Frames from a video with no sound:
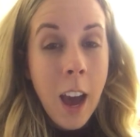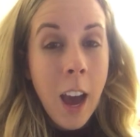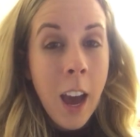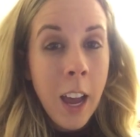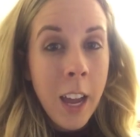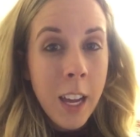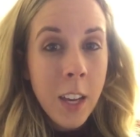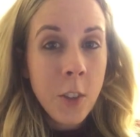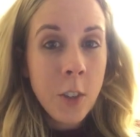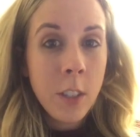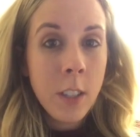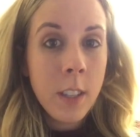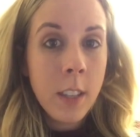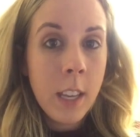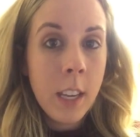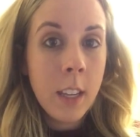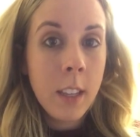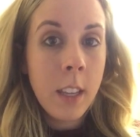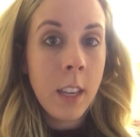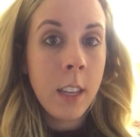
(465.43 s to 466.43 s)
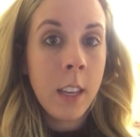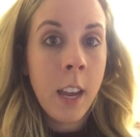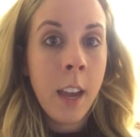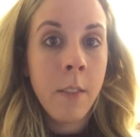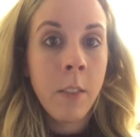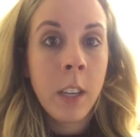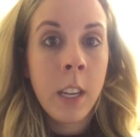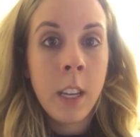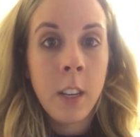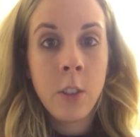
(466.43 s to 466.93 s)
I actually think that
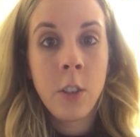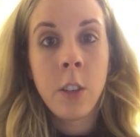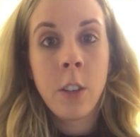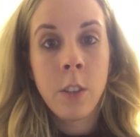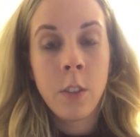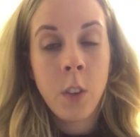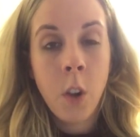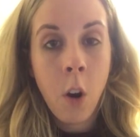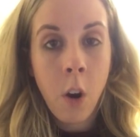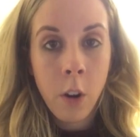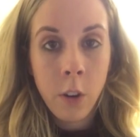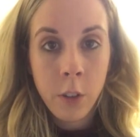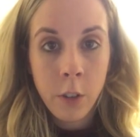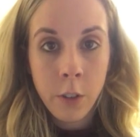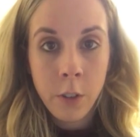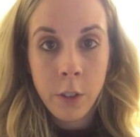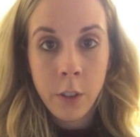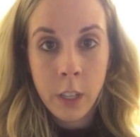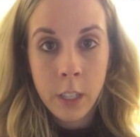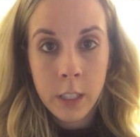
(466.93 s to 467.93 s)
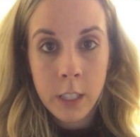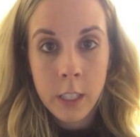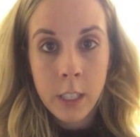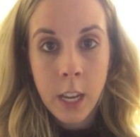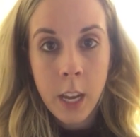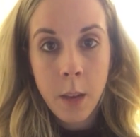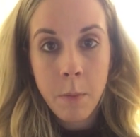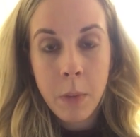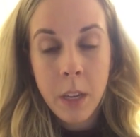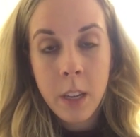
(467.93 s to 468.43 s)
navigation is harder during the
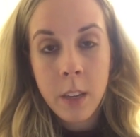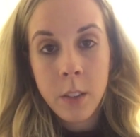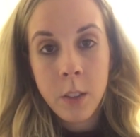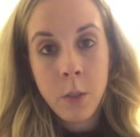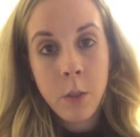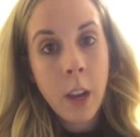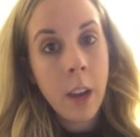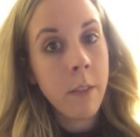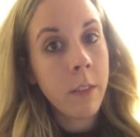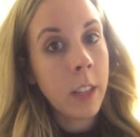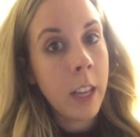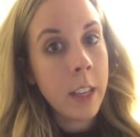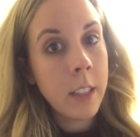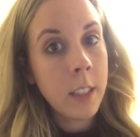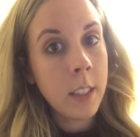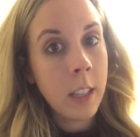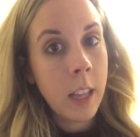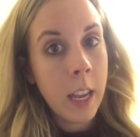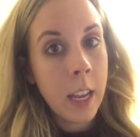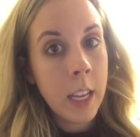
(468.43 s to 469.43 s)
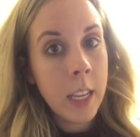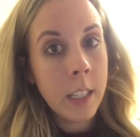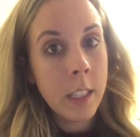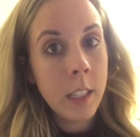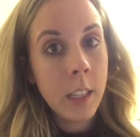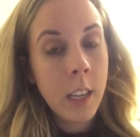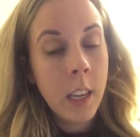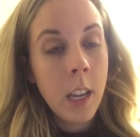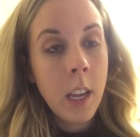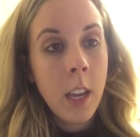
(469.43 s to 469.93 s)
day because you have less light.